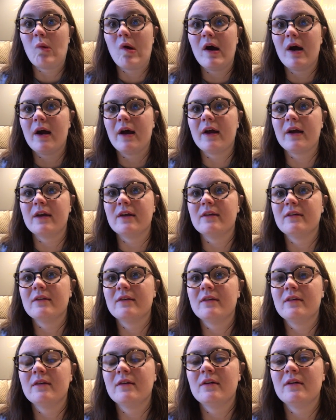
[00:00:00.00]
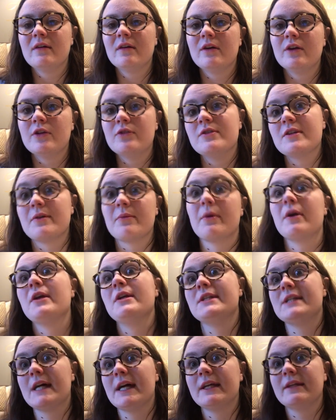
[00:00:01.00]
why you did what
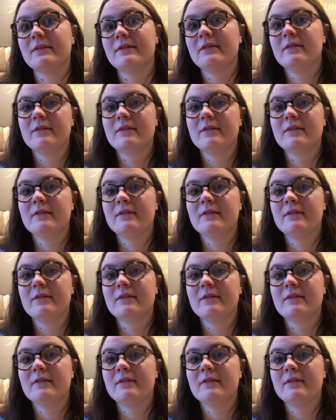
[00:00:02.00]
you did.